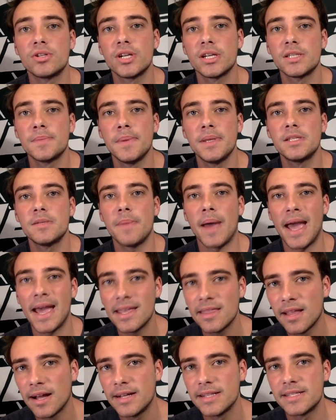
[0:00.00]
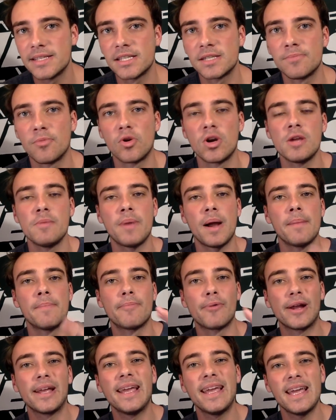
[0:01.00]
Jets made some headlines this morning by
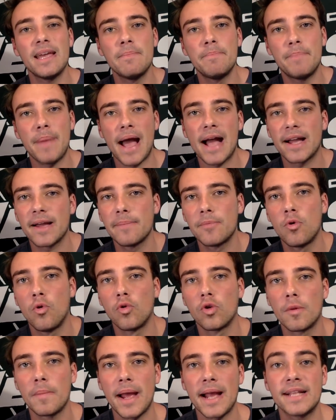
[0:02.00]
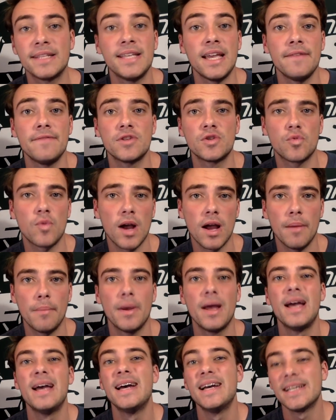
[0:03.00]
bringing in backup quarterback Davis Webb,
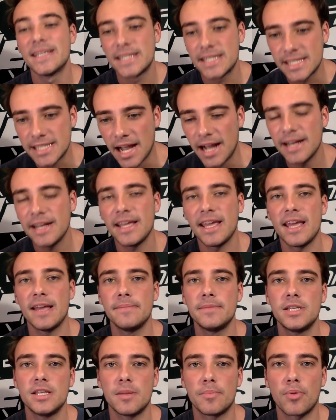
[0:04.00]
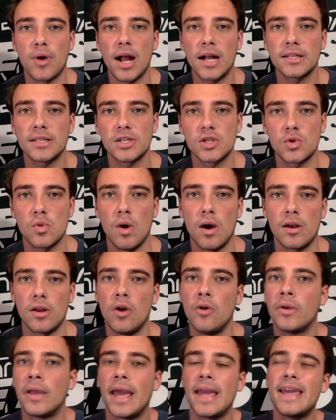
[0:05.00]
signing him to the practice squad,
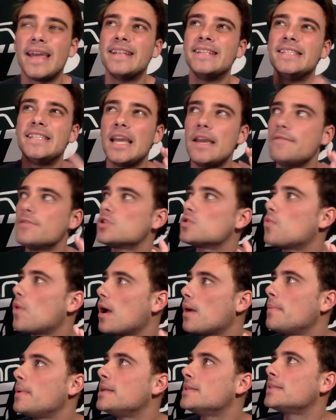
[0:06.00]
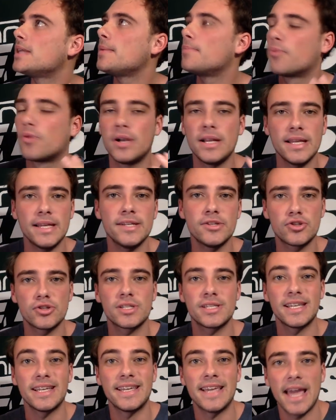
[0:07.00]
okay? And Davis Webb is a pretty
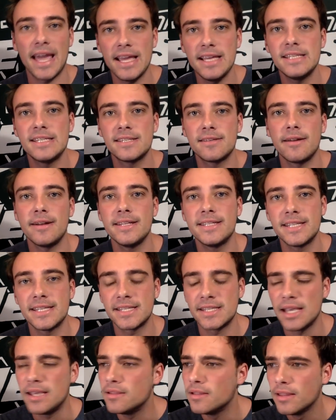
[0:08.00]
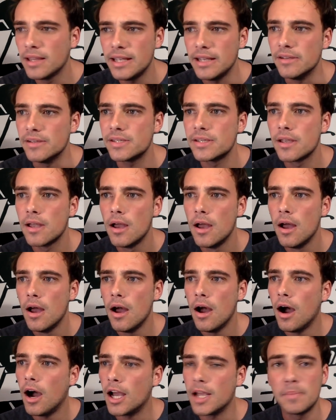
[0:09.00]
interesting case study, to say the least.
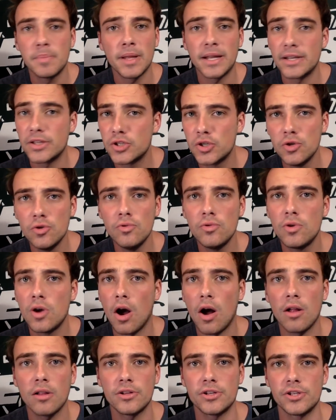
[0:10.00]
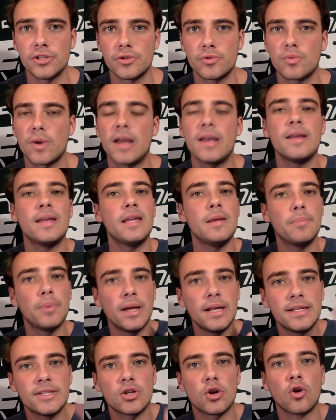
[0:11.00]
He played at two colleges, right? He
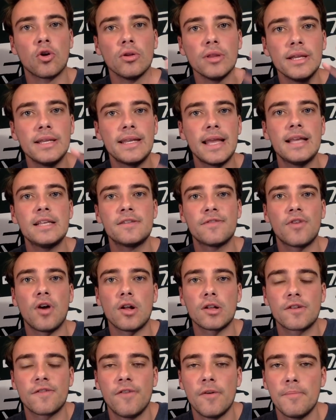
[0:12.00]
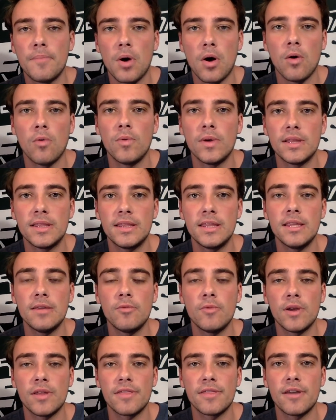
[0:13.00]
played his early days of college football
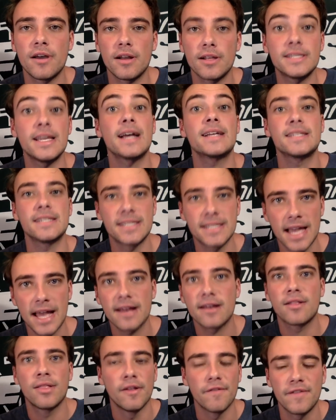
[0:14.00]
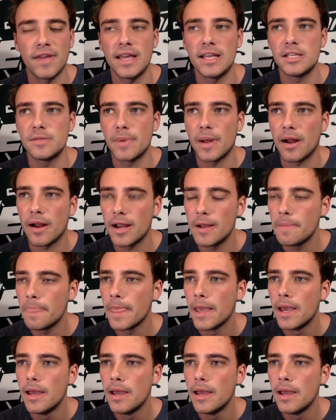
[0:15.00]
with Texas Tech, Cliff Kingsbury.